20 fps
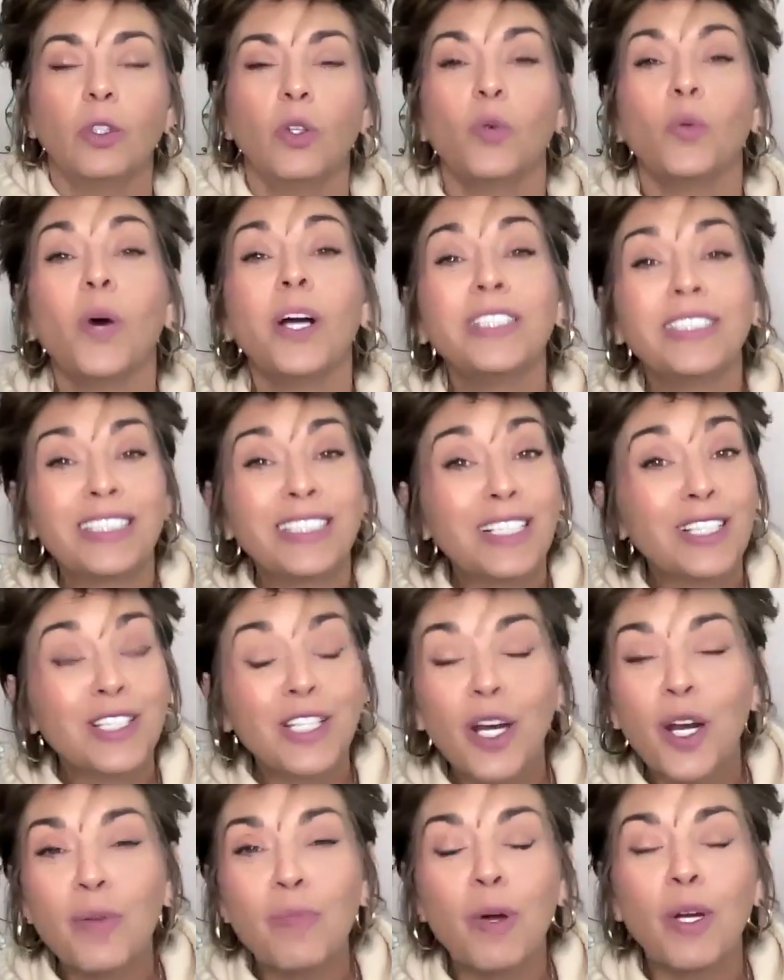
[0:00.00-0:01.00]
Once the
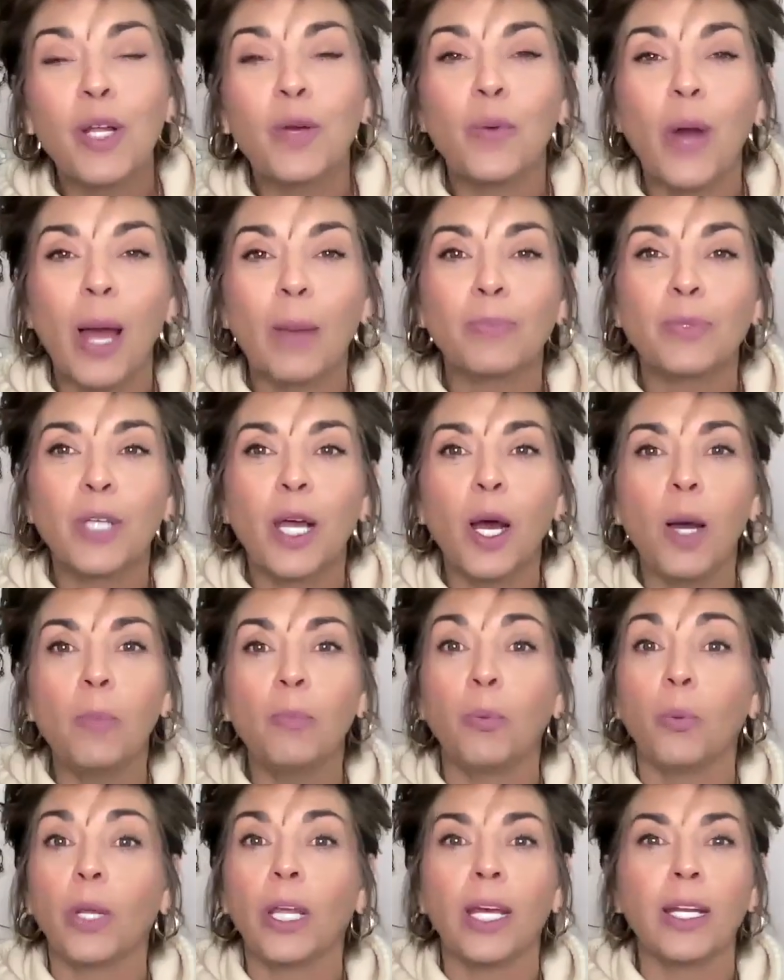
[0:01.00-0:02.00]
ceremony wraps
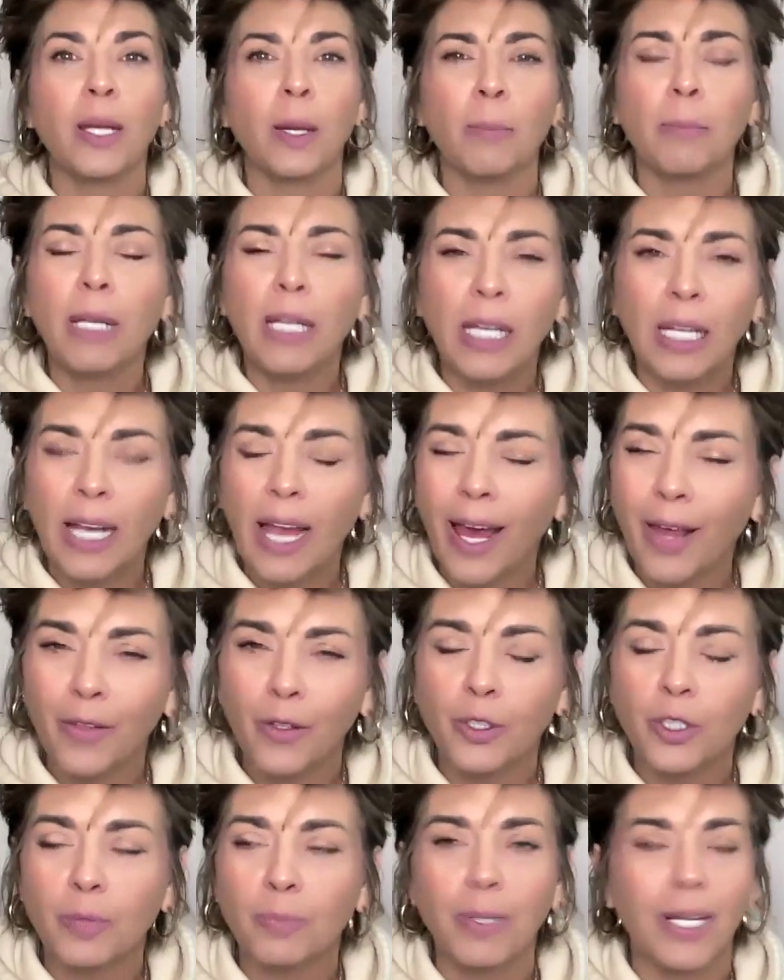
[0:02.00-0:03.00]
up, we end up meeting
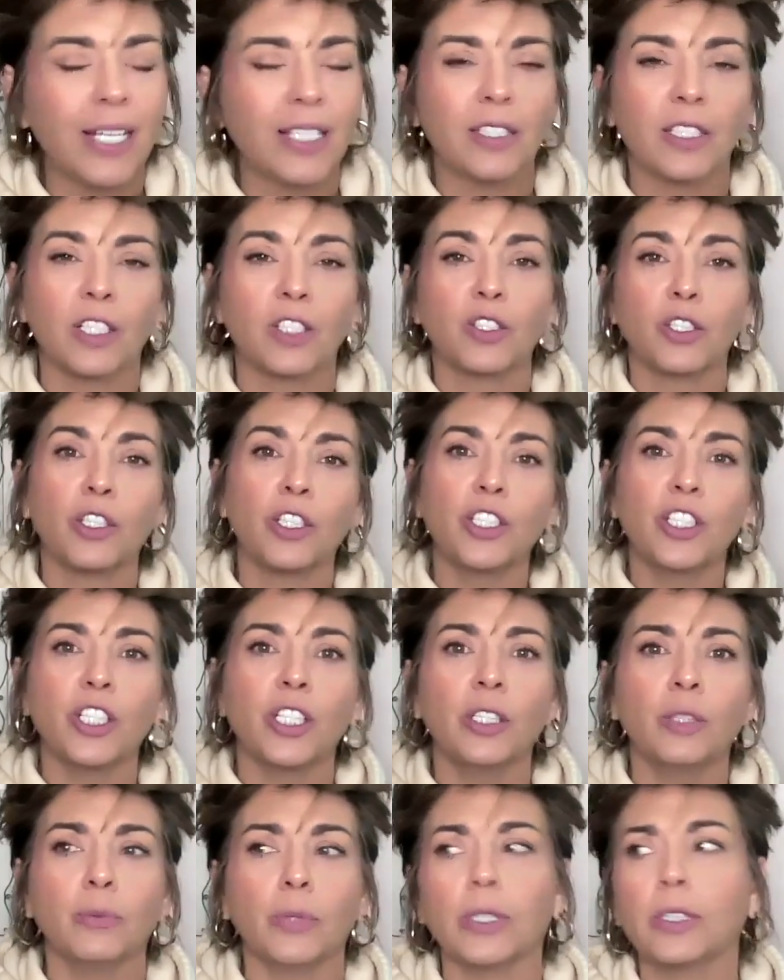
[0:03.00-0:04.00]
Heather's plastic
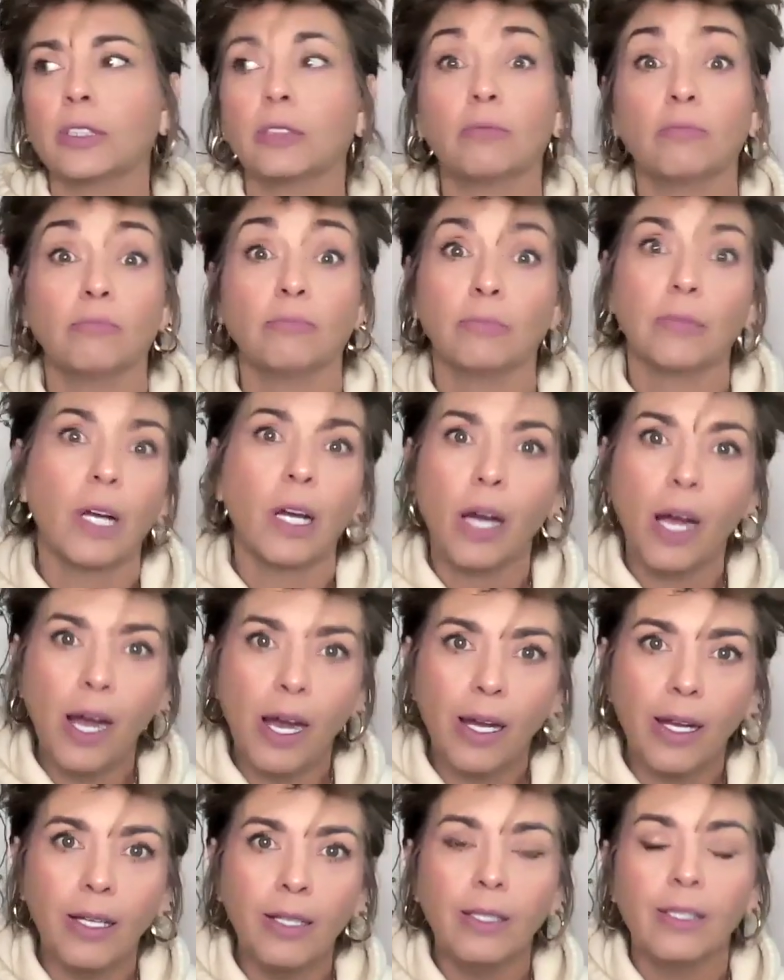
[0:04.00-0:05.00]
surgeon, which,
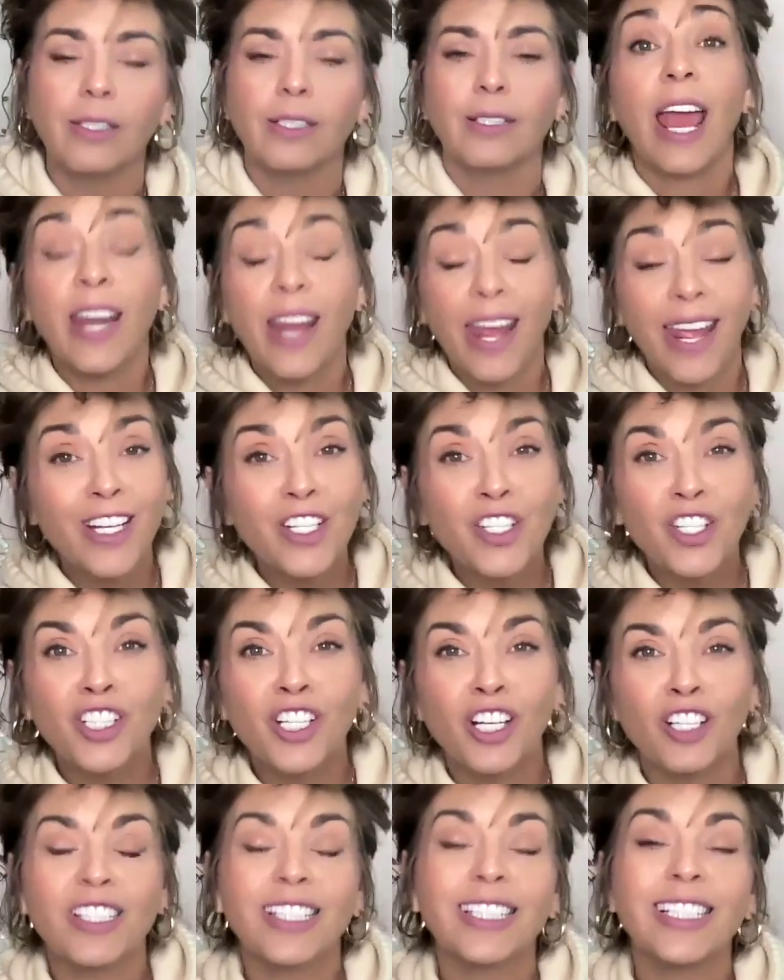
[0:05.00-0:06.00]
hi. And Angie
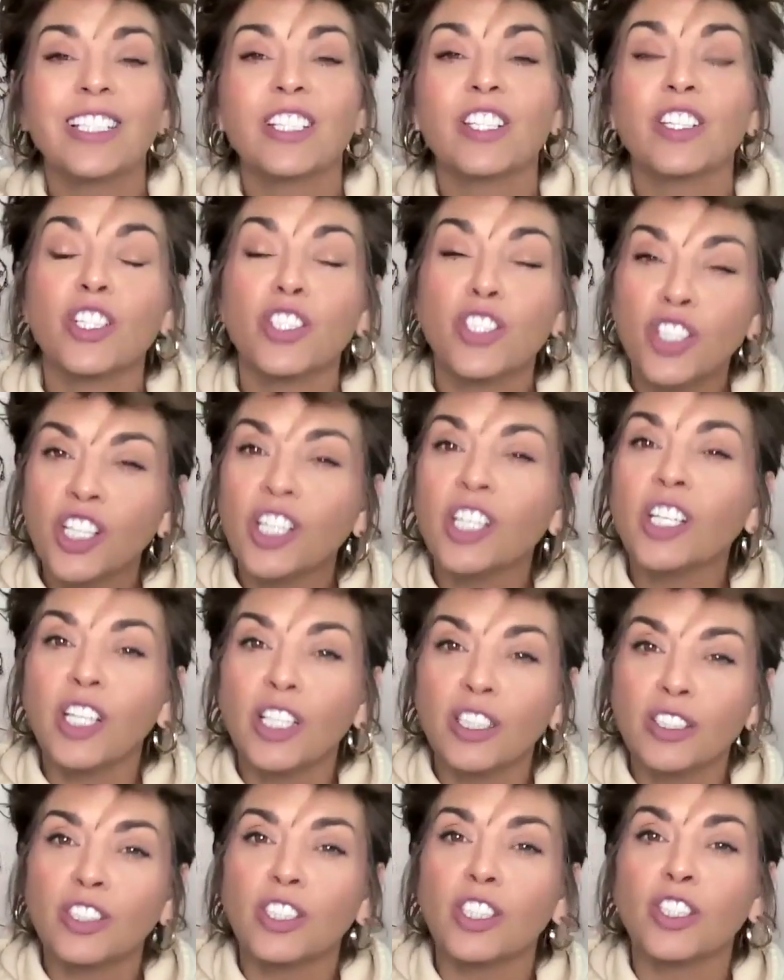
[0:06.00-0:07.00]
tells Lisa that she
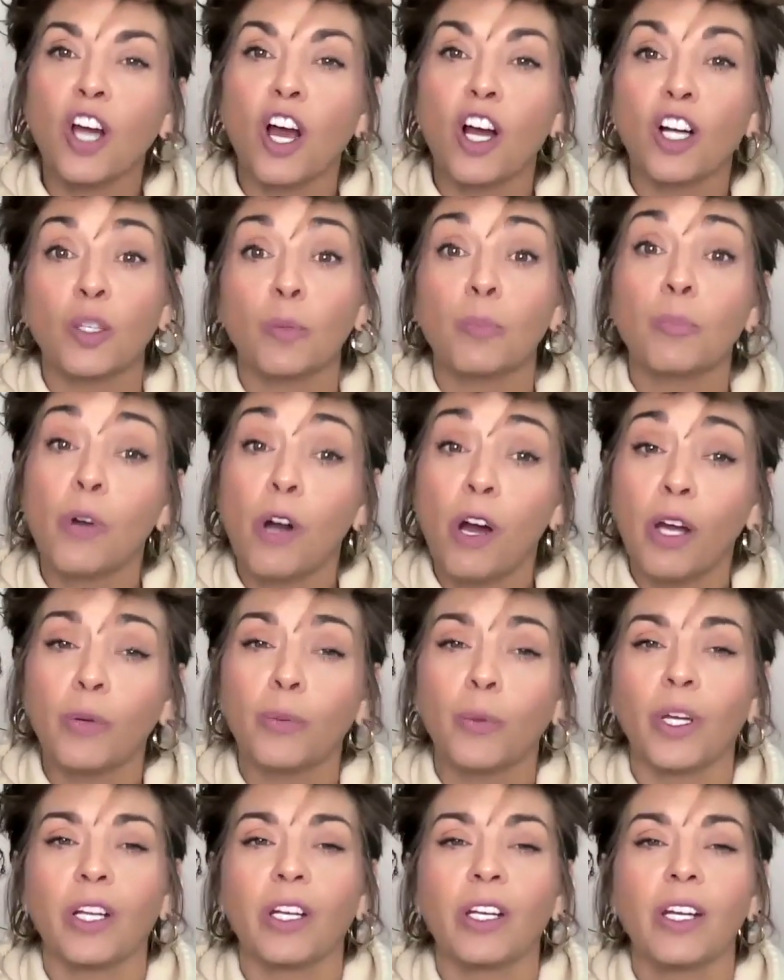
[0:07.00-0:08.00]
needs to talk to
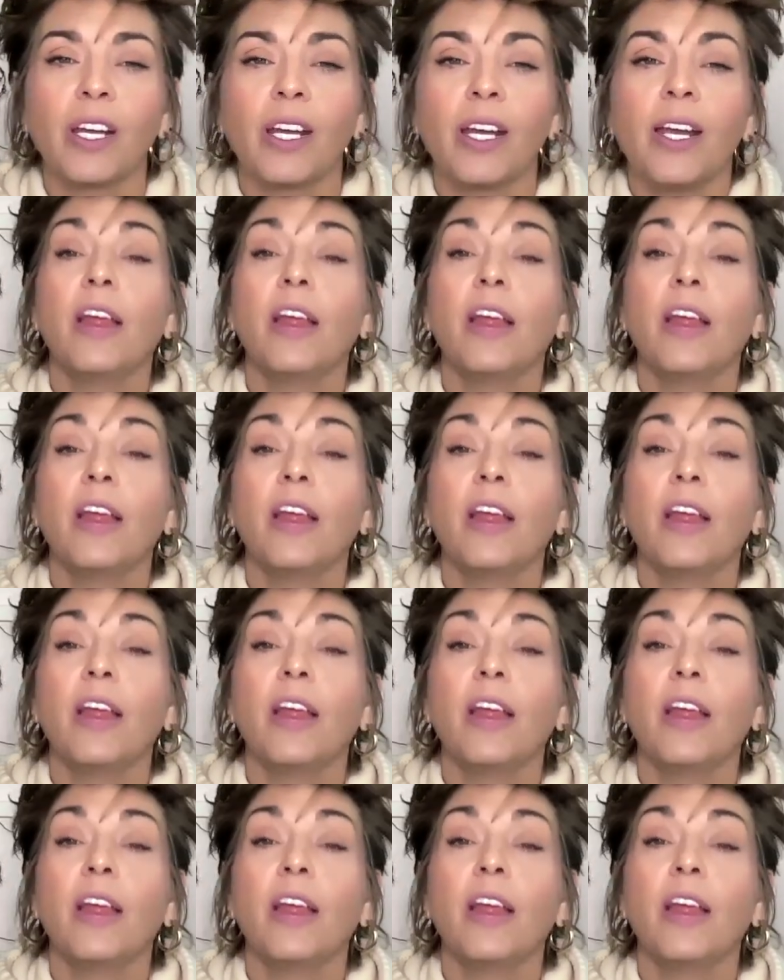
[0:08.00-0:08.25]
Bronwyn.